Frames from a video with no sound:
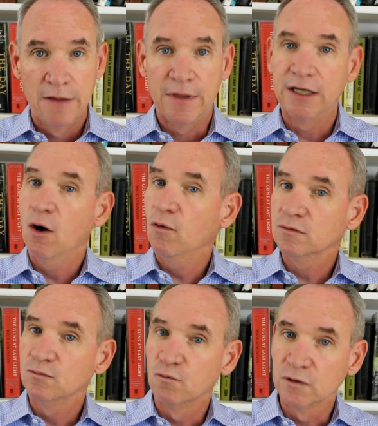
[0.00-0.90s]
They
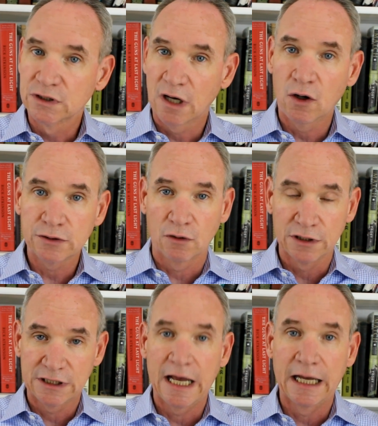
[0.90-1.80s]
don't result on
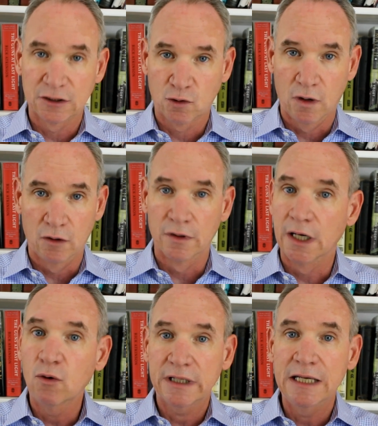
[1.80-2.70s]
the status quo. They
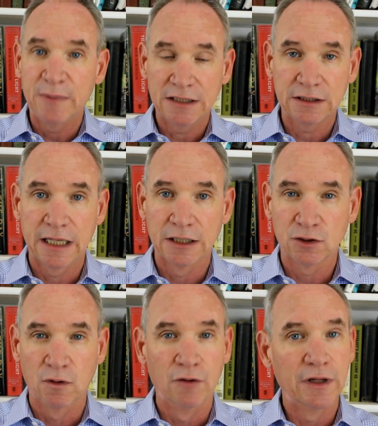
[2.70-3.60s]
don't keep that status
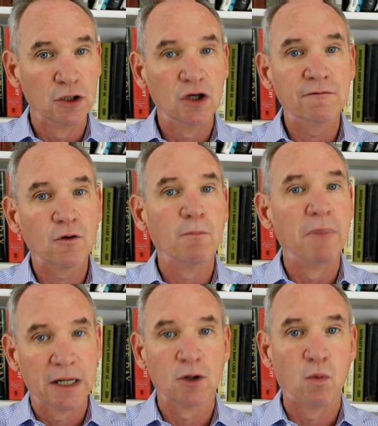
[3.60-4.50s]
quo. They look for
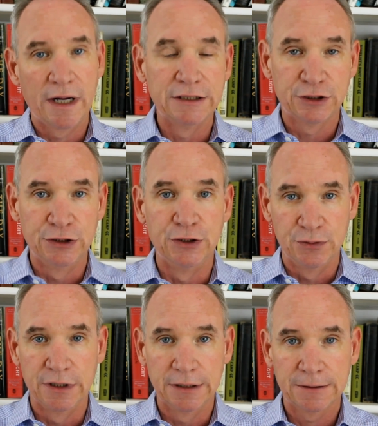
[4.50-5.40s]
better ways to do
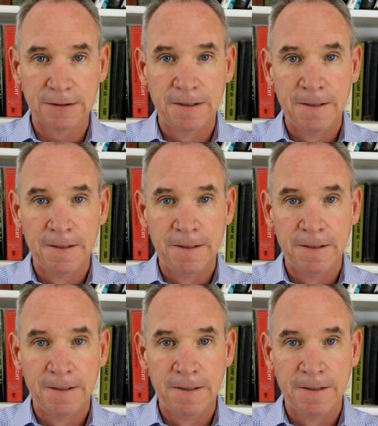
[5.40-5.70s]
this.